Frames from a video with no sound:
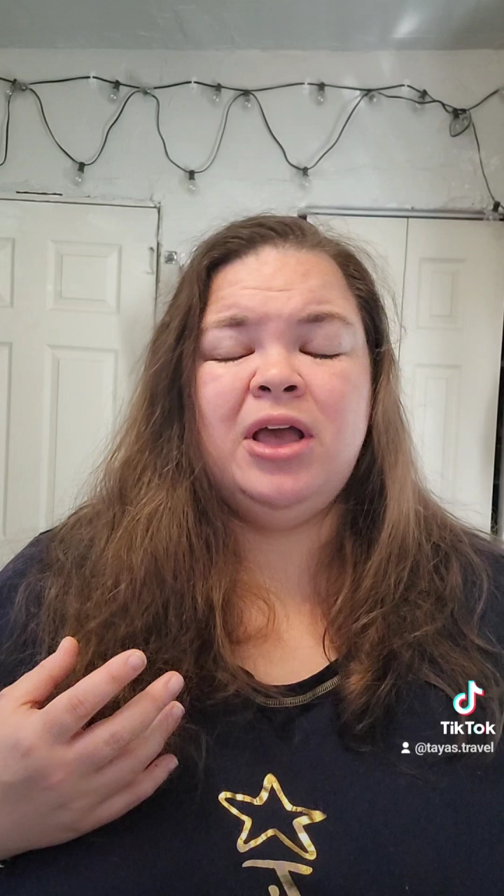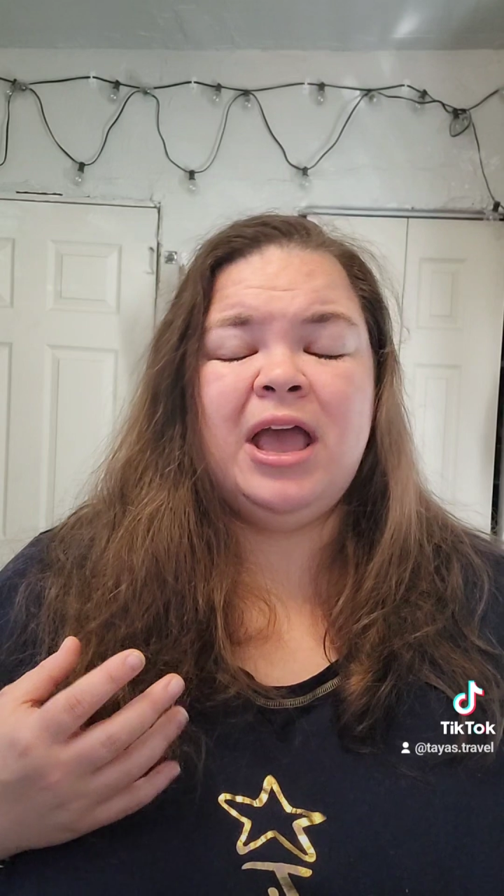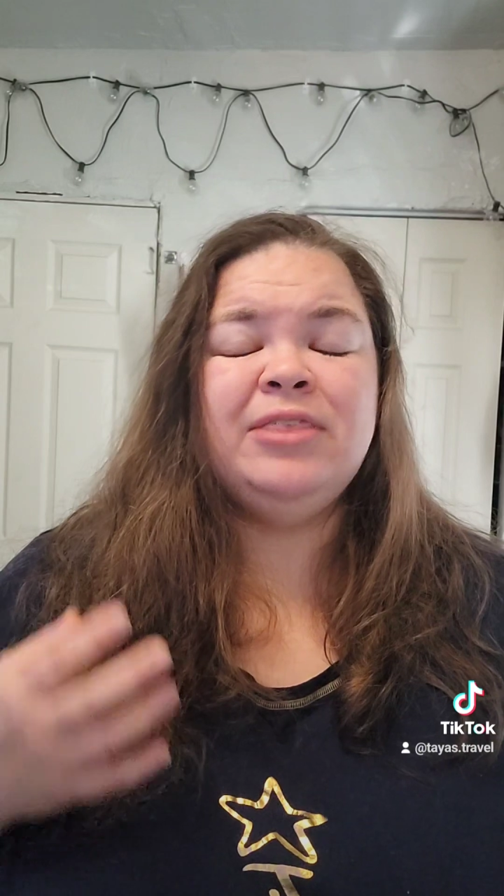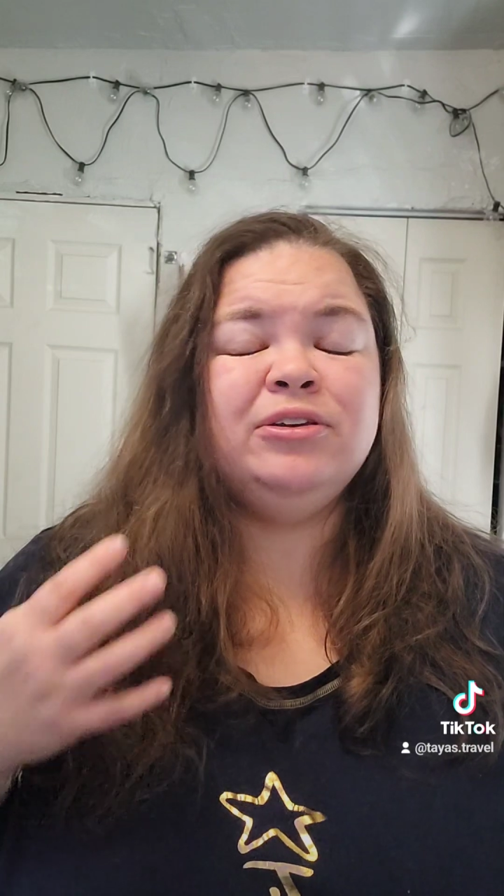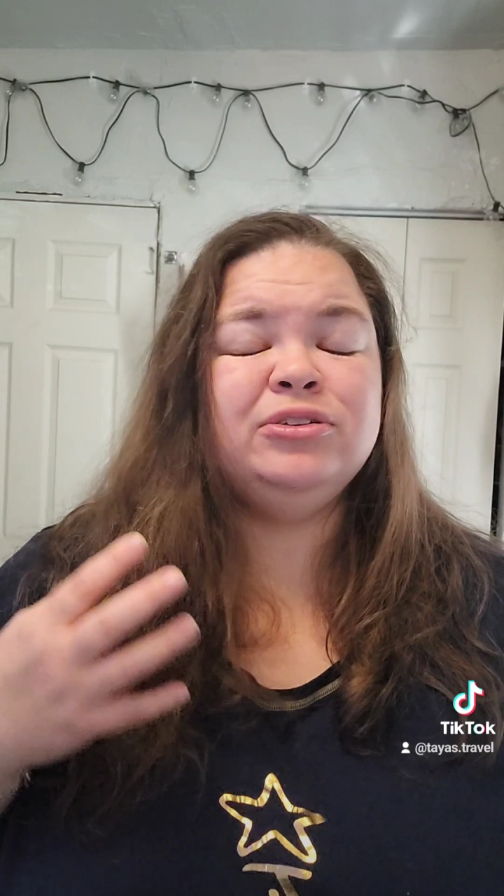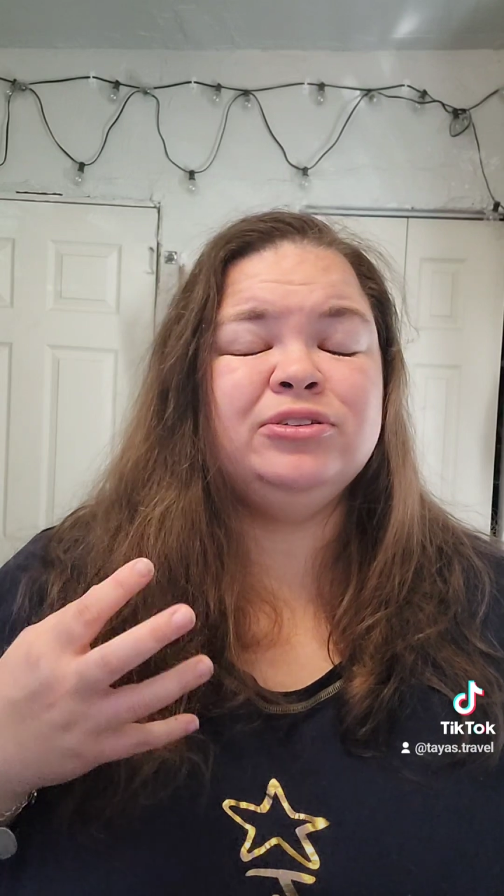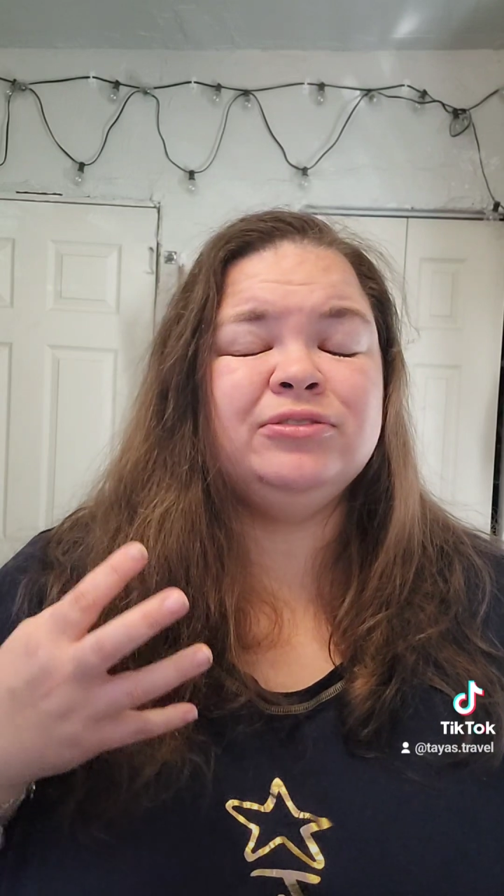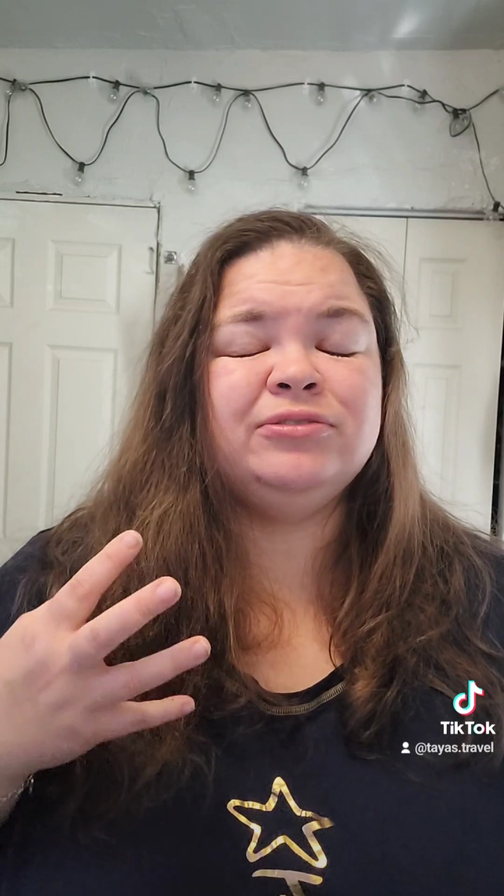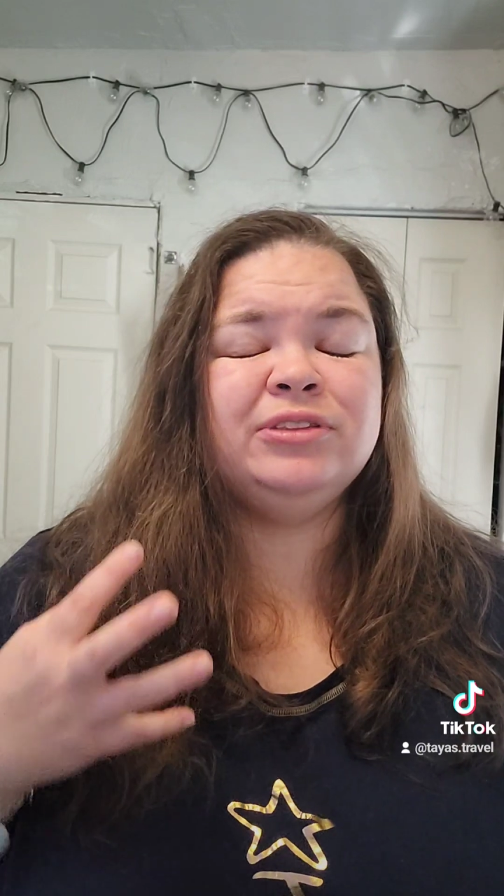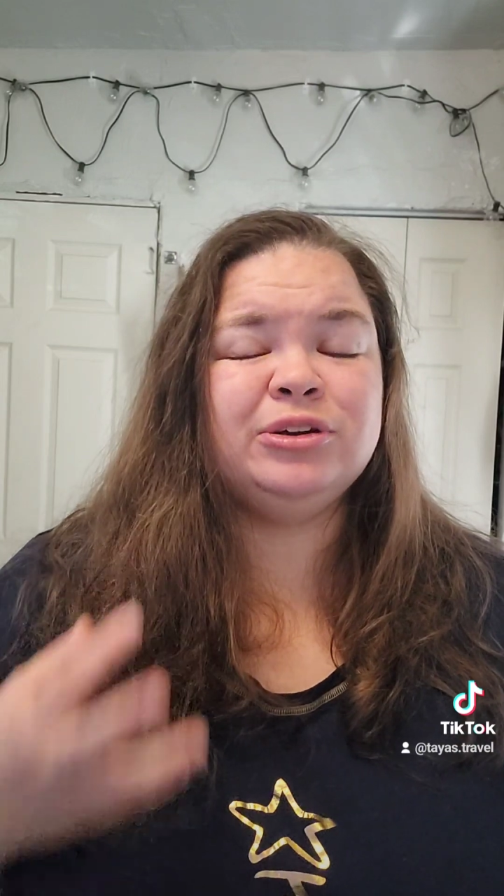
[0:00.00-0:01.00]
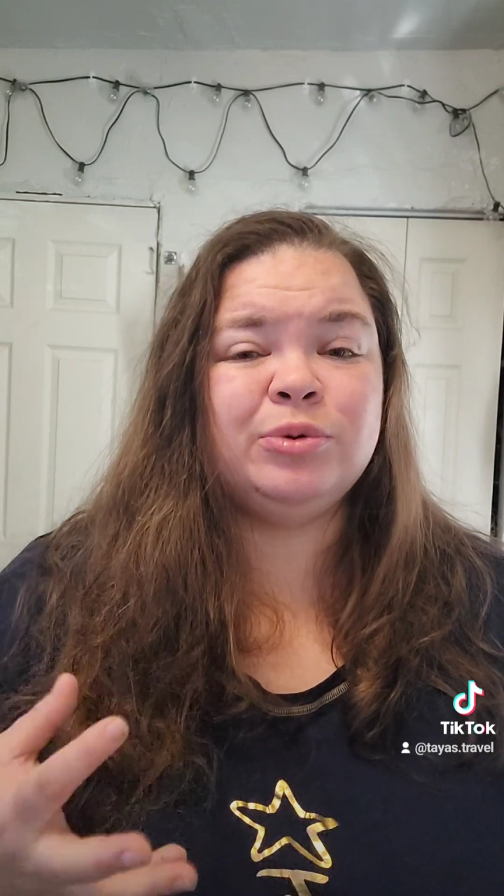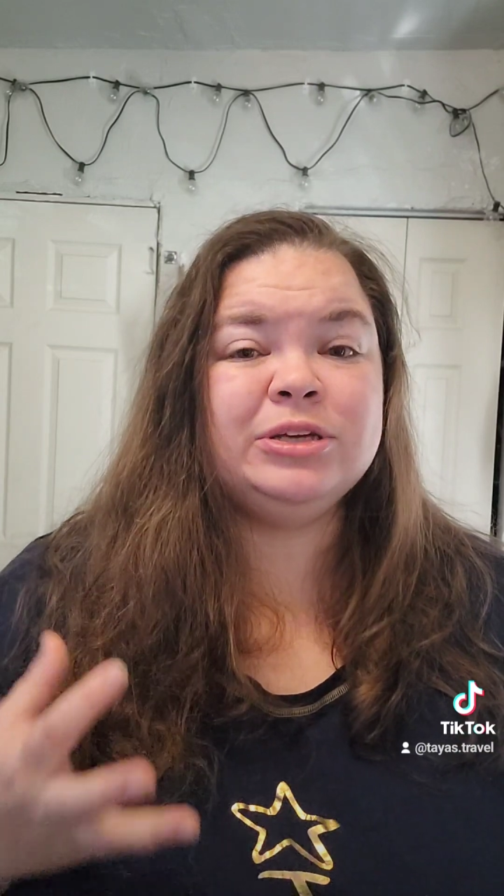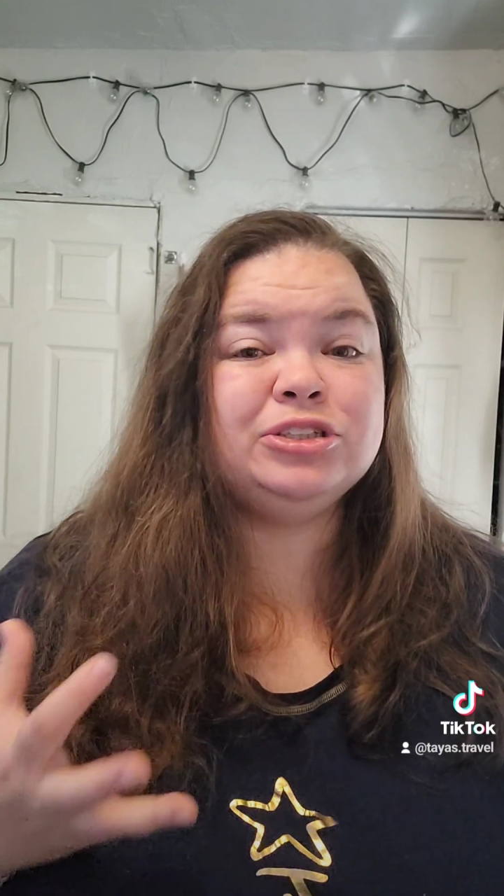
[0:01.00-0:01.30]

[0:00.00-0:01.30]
The quick